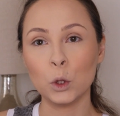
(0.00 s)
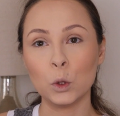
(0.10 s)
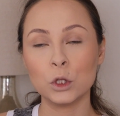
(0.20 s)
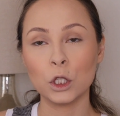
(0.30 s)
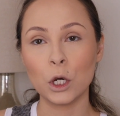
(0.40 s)

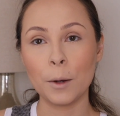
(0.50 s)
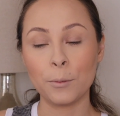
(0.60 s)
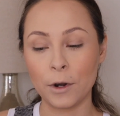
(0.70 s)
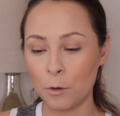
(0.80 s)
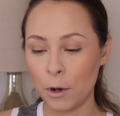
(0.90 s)
use the
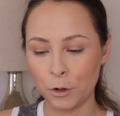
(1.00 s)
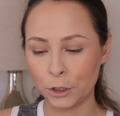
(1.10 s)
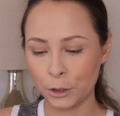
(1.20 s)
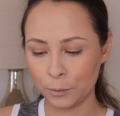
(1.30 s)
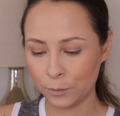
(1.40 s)
brow
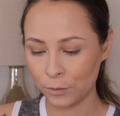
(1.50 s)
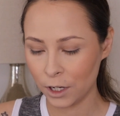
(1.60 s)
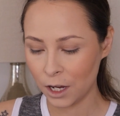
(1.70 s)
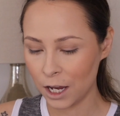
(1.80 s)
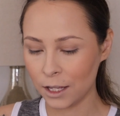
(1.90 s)
powder.
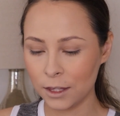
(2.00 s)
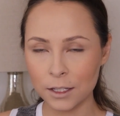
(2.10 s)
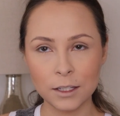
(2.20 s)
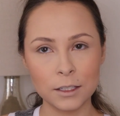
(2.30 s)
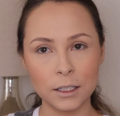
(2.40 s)
And
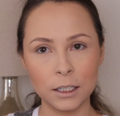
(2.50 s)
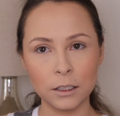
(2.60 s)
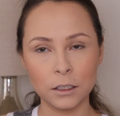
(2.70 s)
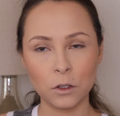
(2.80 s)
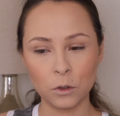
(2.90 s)
this is
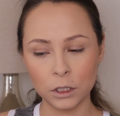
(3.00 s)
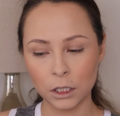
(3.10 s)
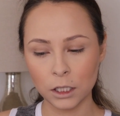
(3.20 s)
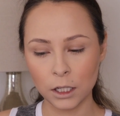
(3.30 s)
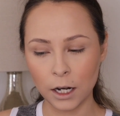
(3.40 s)
literally the
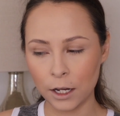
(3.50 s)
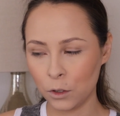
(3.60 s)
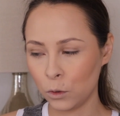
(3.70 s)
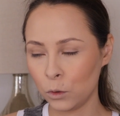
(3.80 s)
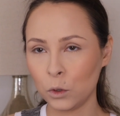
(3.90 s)
only thing that I
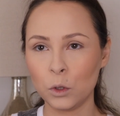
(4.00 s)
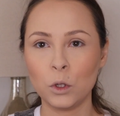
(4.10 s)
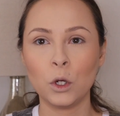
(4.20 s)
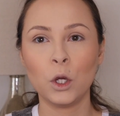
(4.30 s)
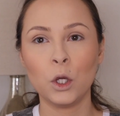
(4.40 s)
don't
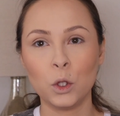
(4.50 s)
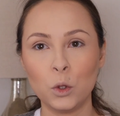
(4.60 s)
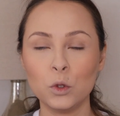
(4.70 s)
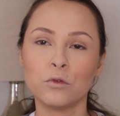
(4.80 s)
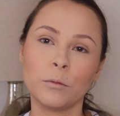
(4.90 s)

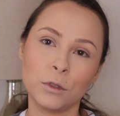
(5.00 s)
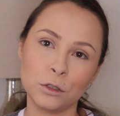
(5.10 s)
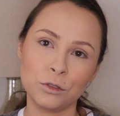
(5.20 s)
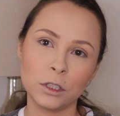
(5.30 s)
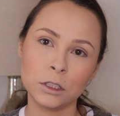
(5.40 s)
use from
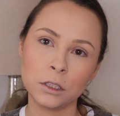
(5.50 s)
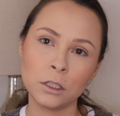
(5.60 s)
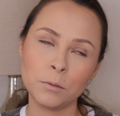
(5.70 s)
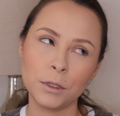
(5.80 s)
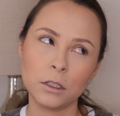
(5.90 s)
the
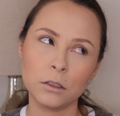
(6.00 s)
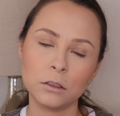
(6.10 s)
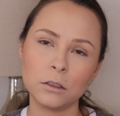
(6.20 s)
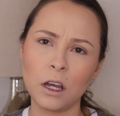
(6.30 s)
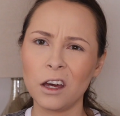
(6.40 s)
drugstore,
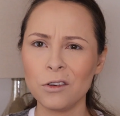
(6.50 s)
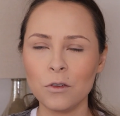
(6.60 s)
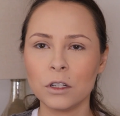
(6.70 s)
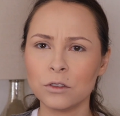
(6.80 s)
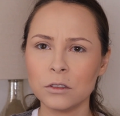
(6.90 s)
because I don't
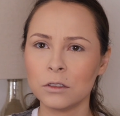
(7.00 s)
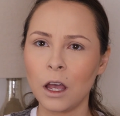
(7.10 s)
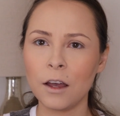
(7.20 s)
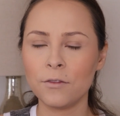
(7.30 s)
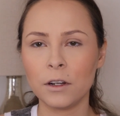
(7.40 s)
know, I just
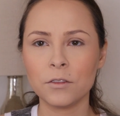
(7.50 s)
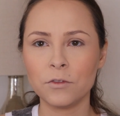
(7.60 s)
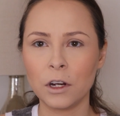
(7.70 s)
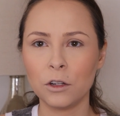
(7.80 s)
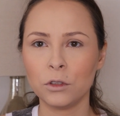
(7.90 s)
have
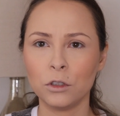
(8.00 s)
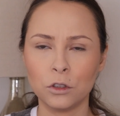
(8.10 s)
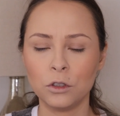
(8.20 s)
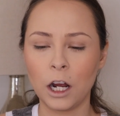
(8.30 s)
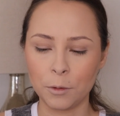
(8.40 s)
never found
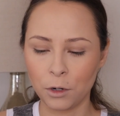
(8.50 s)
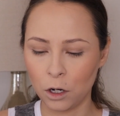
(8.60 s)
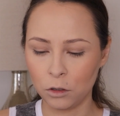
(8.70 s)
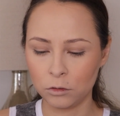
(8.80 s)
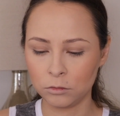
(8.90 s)
a good
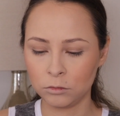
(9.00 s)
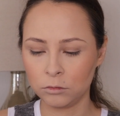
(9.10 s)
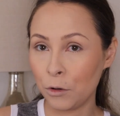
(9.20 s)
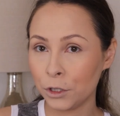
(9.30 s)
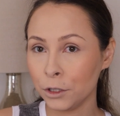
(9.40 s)
eyebrow
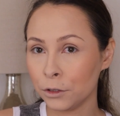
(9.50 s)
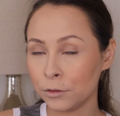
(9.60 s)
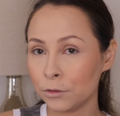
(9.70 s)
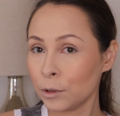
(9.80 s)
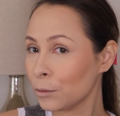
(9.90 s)

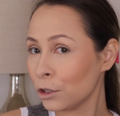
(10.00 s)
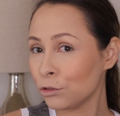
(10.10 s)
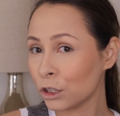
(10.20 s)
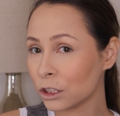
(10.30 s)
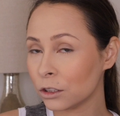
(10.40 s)
powder from the
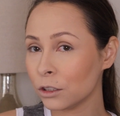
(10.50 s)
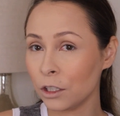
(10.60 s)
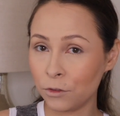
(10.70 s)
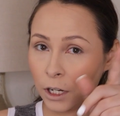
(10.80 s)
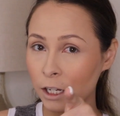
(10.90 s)
drugstore.
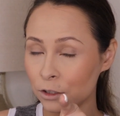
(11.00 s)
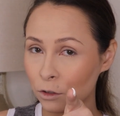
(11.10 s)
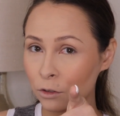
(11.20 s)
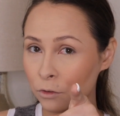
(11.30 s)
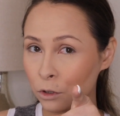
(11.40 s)
If you guys
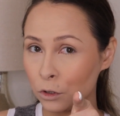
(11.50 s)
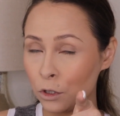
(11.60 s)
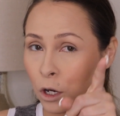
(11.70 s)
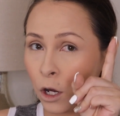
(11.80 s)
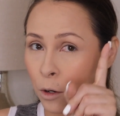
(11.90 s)
know of a
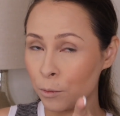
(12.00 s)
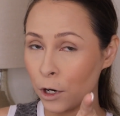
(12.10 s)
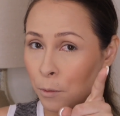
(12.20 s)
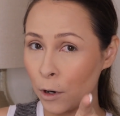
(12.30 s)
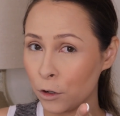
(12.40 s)
good
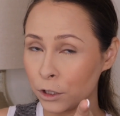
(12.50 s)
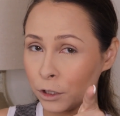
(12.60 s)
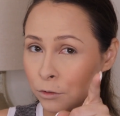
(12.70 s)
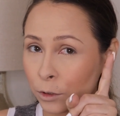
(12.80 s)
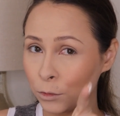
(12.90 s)
brow
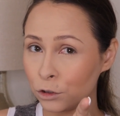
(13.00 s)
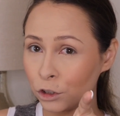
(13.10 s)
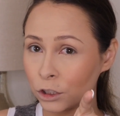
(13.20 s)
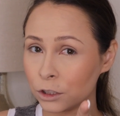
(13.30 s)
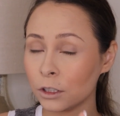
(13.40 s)
powder from the
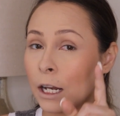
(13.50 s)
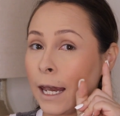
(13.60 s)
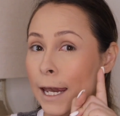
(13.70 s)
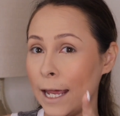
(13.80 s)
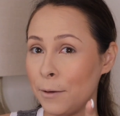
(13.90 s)
drugstore,
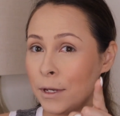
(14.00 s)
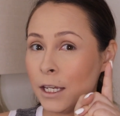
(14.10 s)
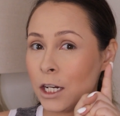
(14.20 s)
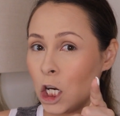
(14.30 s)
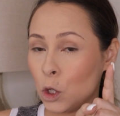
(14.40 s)
let
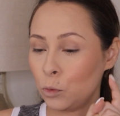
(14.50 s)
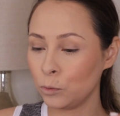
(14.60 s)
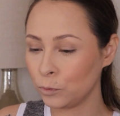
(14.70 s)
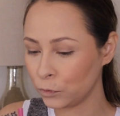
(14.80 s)
me know.